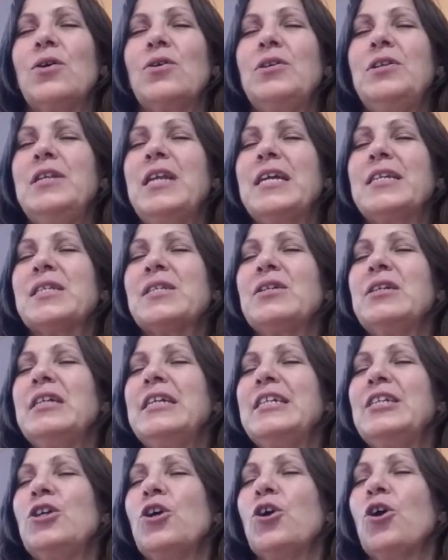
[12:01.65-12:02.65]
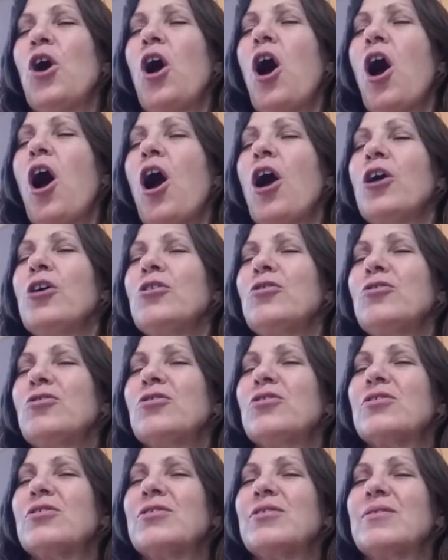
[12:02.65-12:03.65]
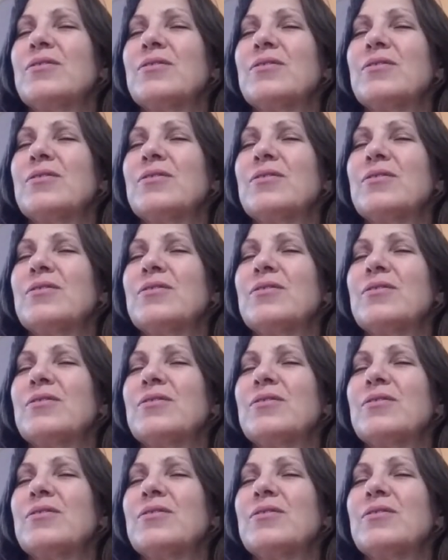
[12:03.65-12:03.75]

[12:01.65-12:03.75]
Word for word: nestle in your heart,